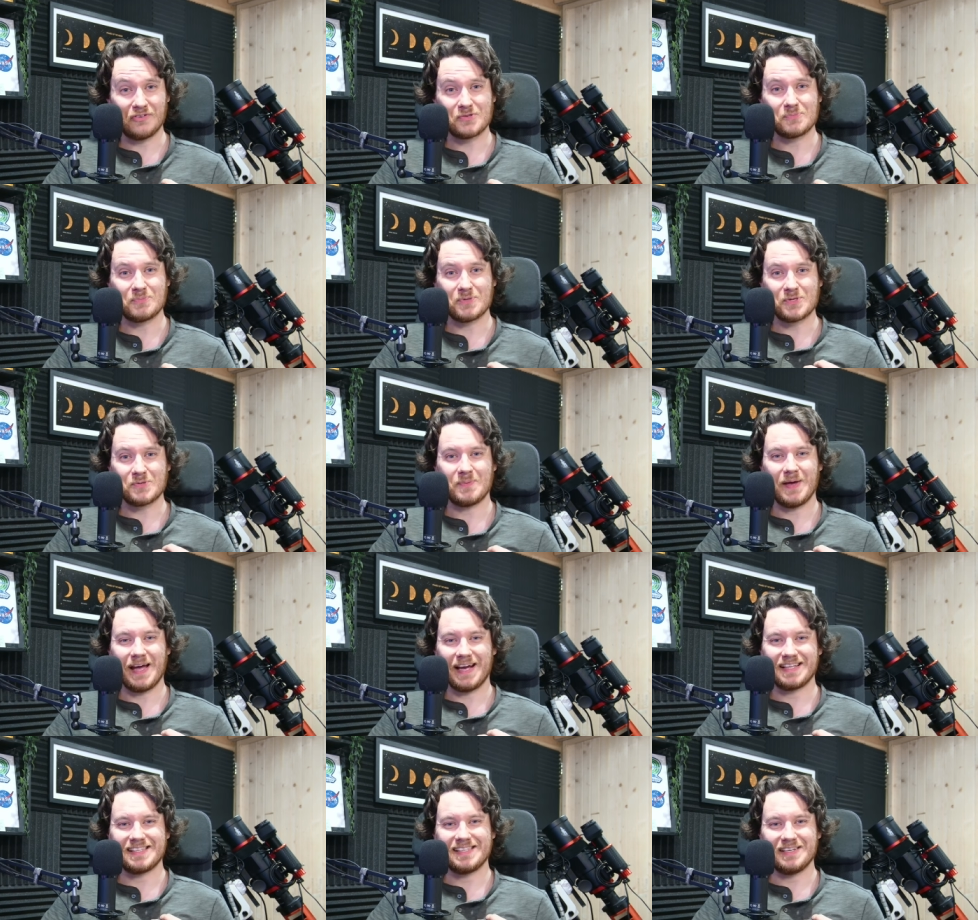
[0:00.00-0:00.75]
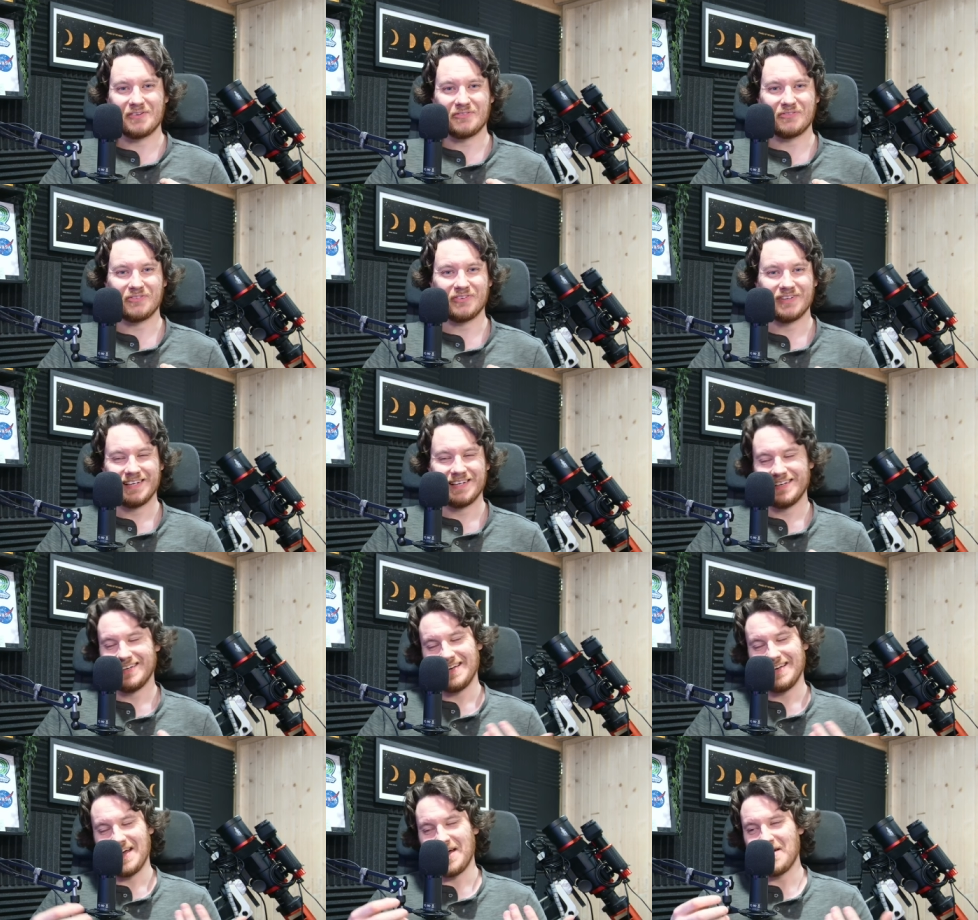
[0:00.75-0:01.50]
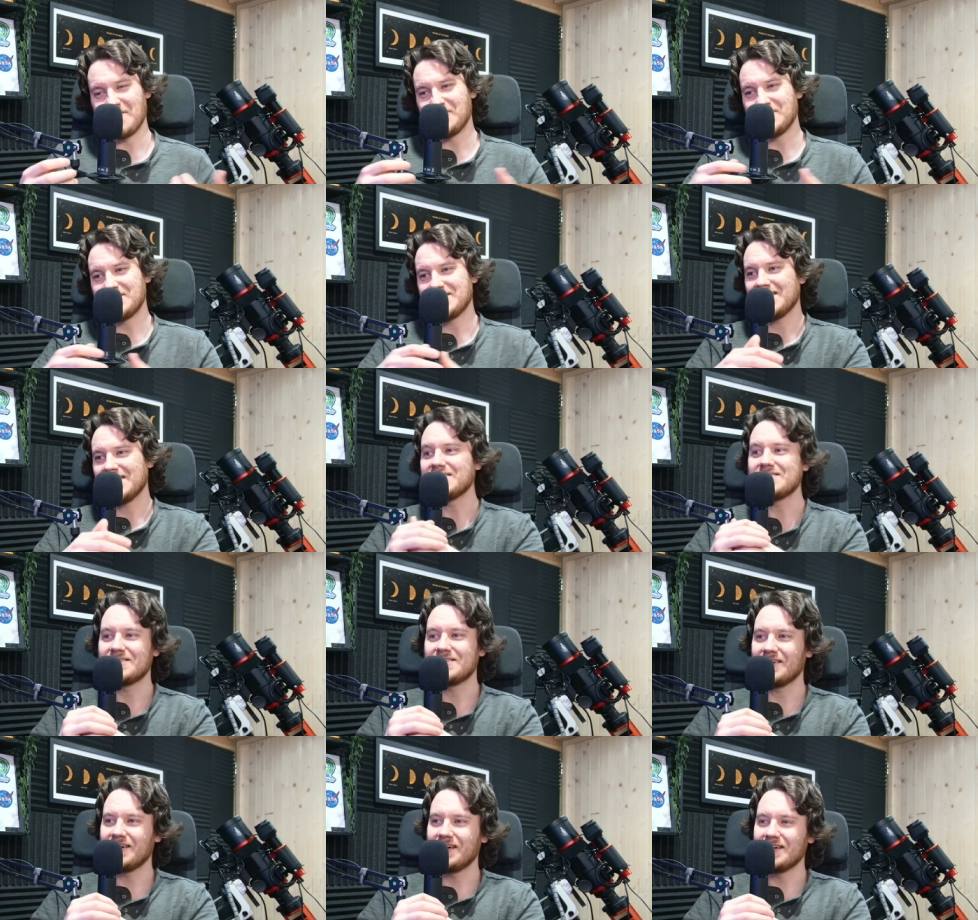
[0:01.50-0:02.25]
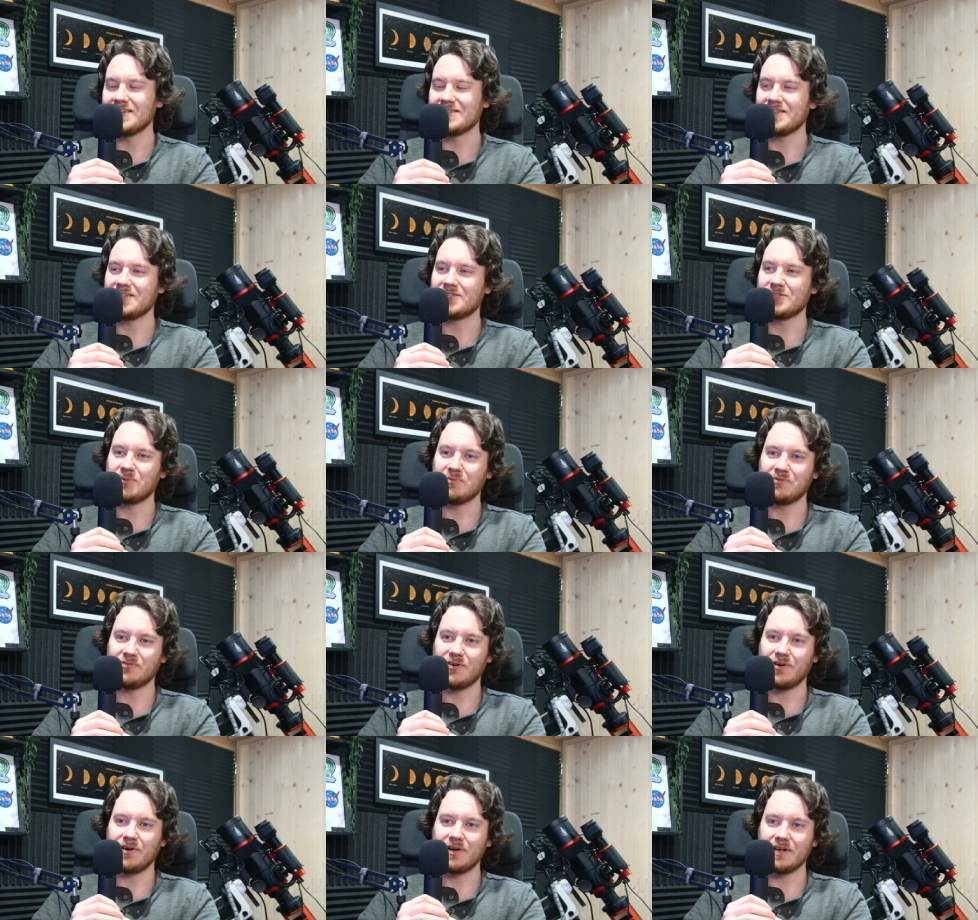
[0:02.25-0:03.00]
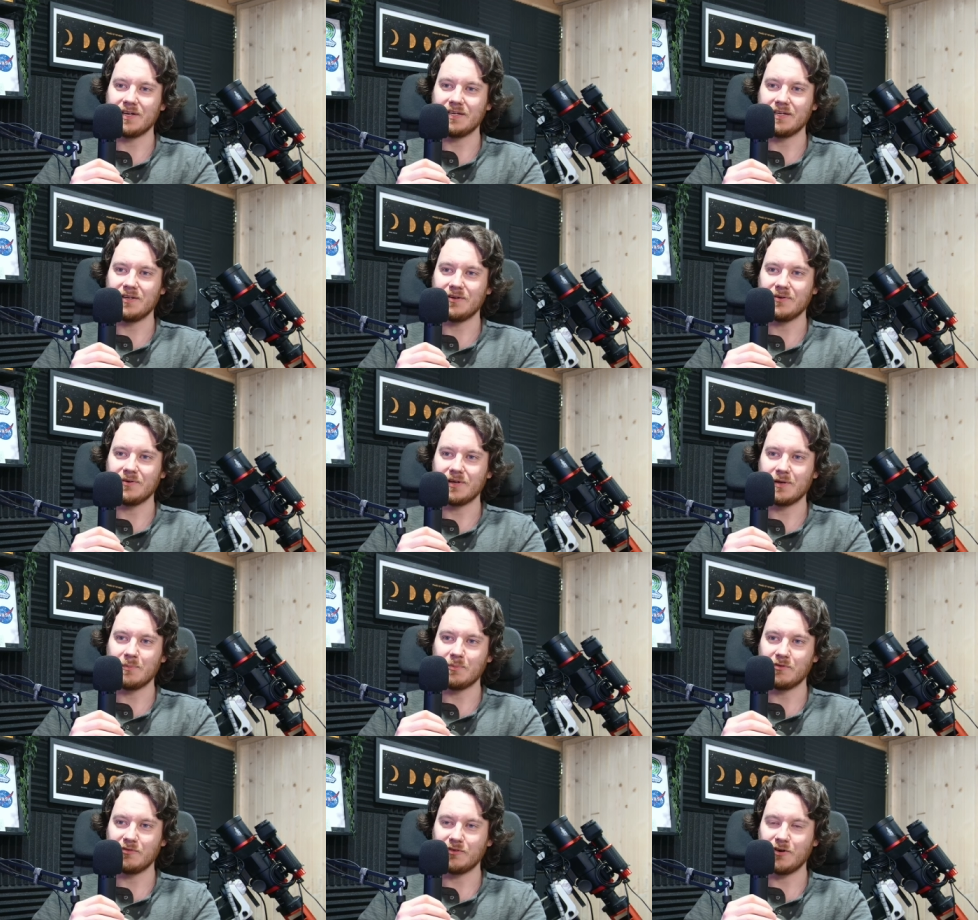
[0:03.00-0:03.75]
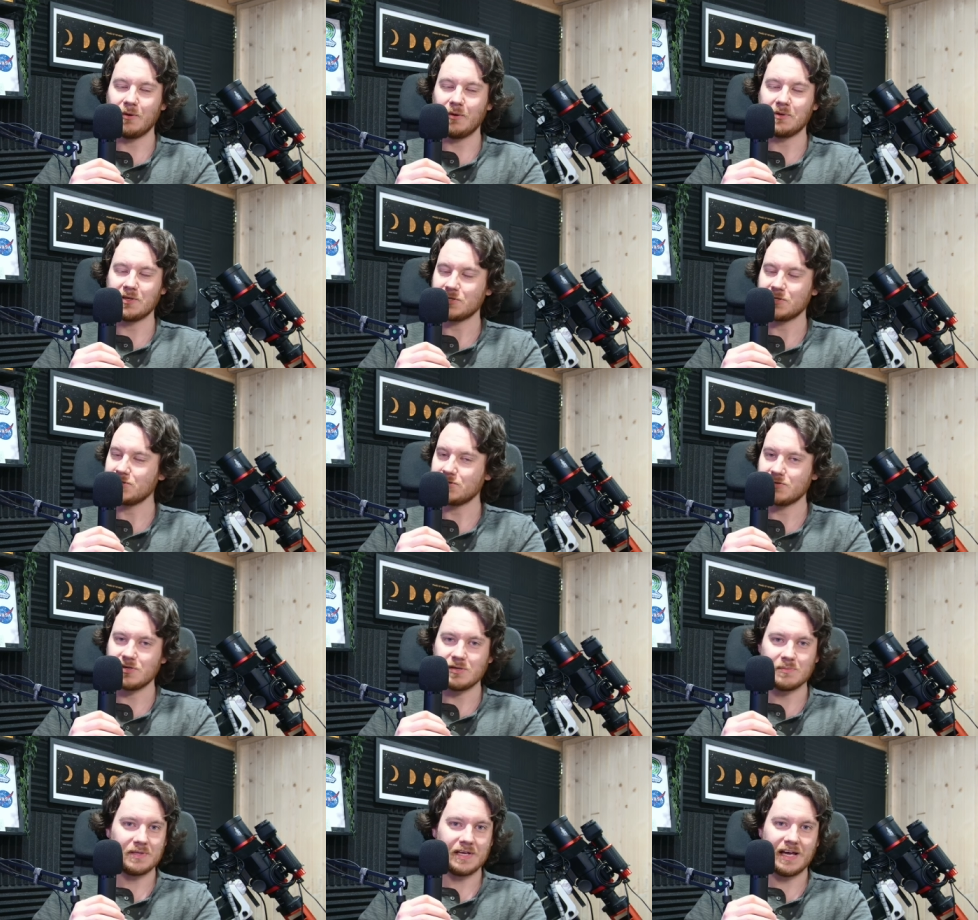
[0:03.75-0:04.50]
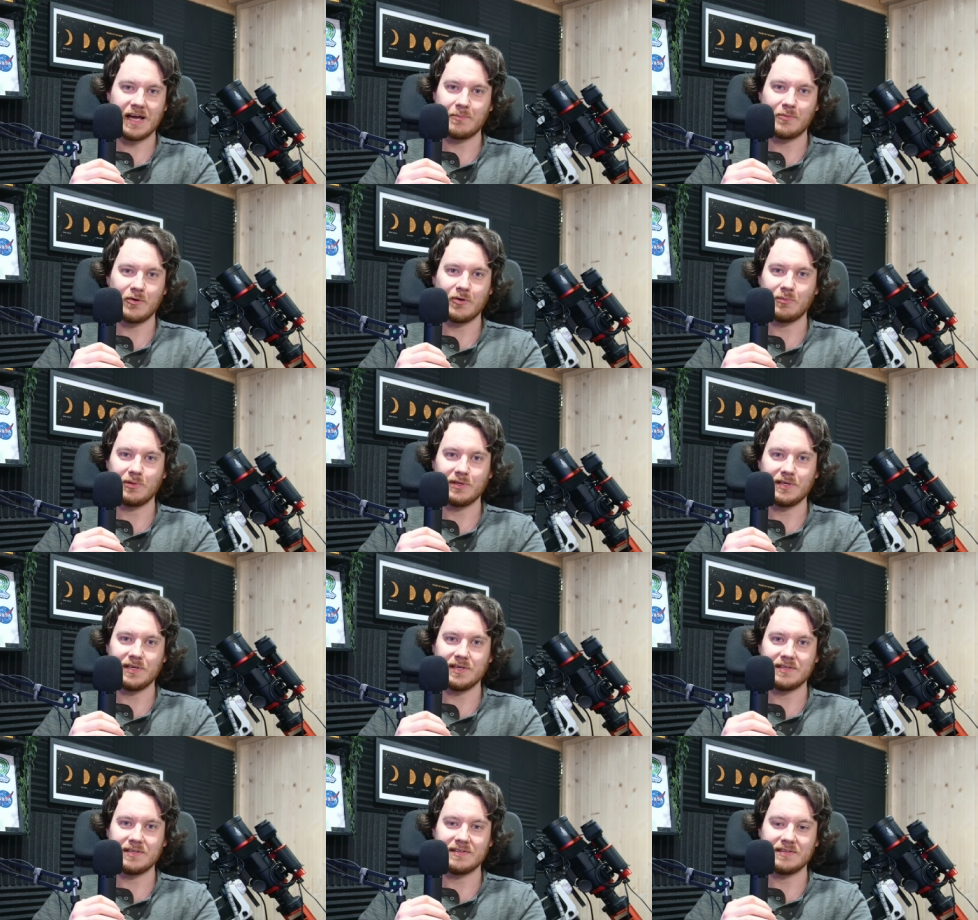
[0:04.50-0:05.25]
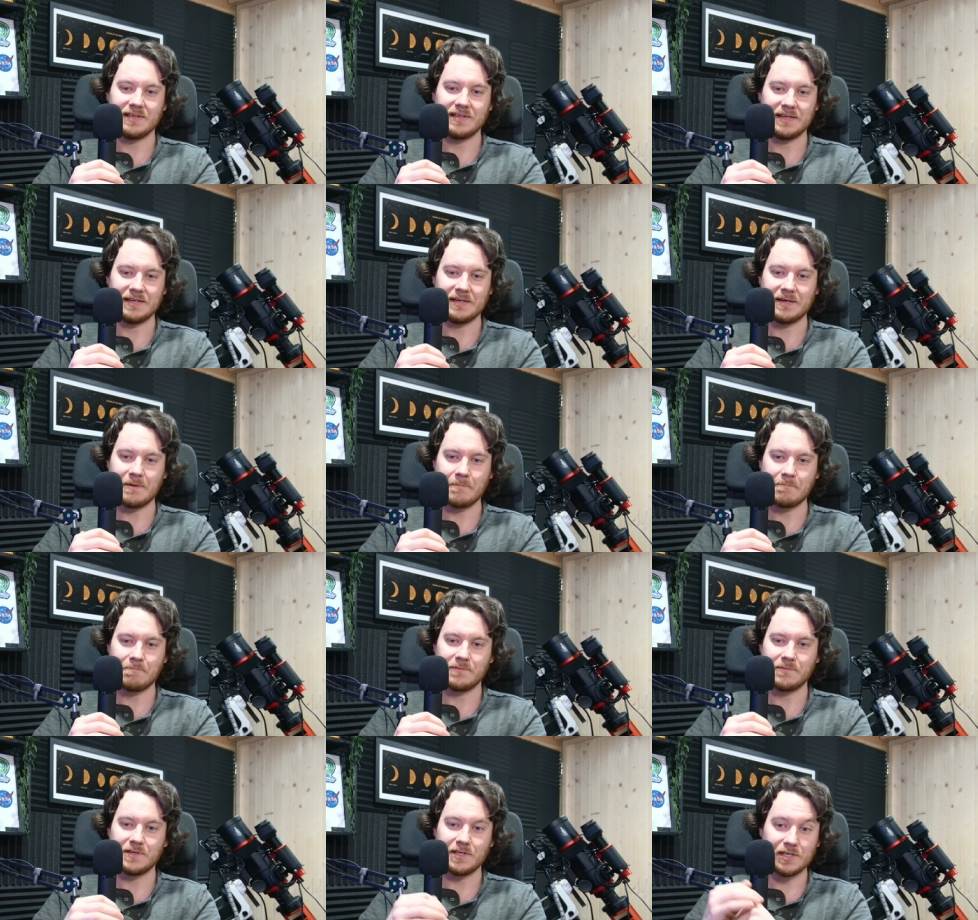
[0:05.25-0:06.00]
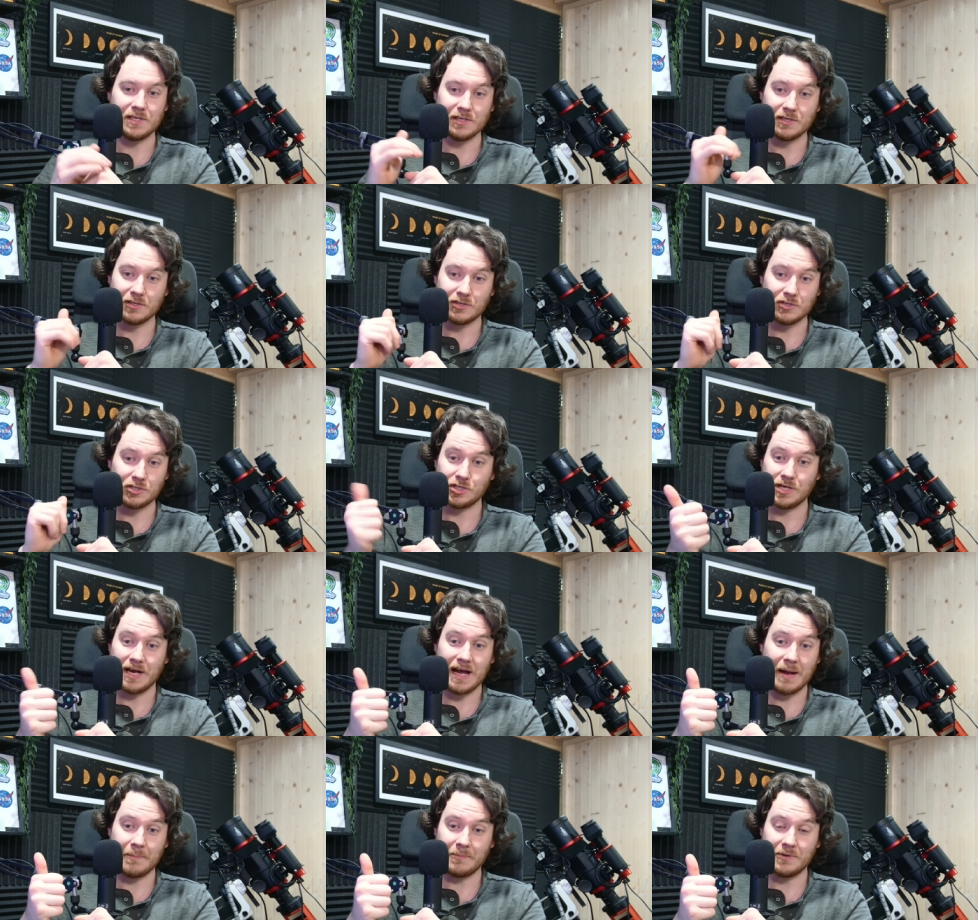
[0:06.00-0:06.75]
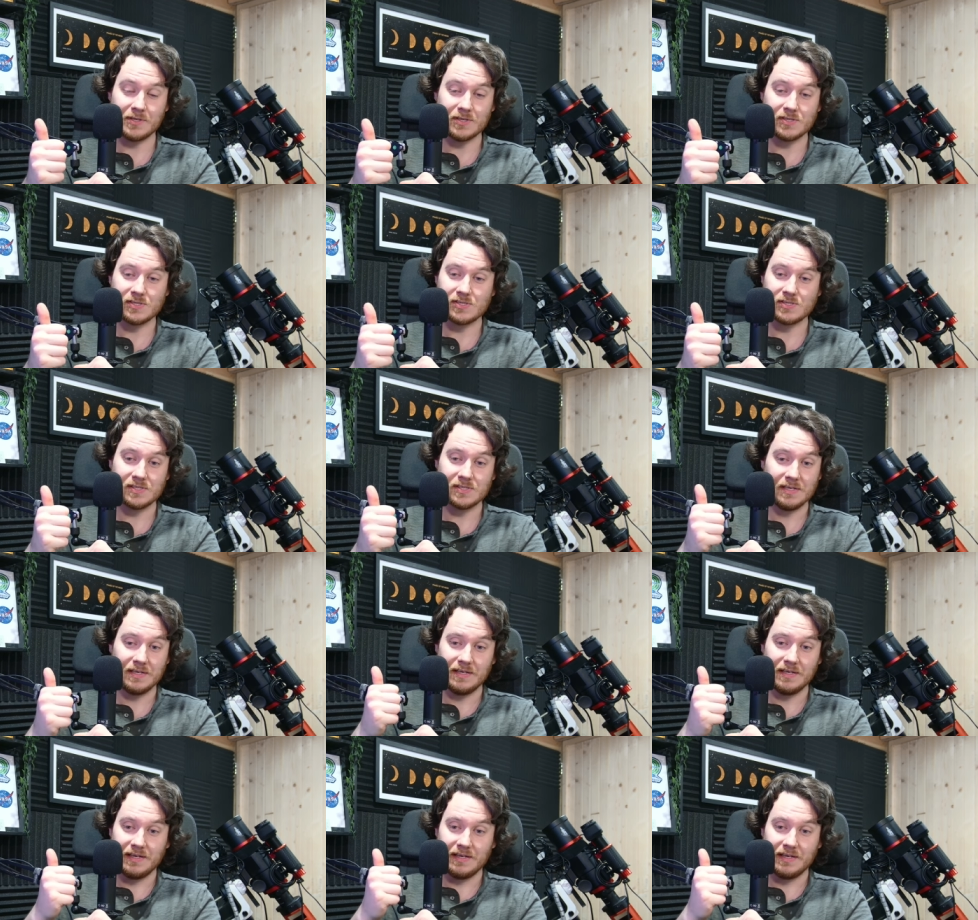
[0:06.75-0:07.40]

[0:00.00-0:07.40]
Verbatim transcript: perspective, every test that I set up for it, you know, it performed extremely admirably. And um, the sharpness,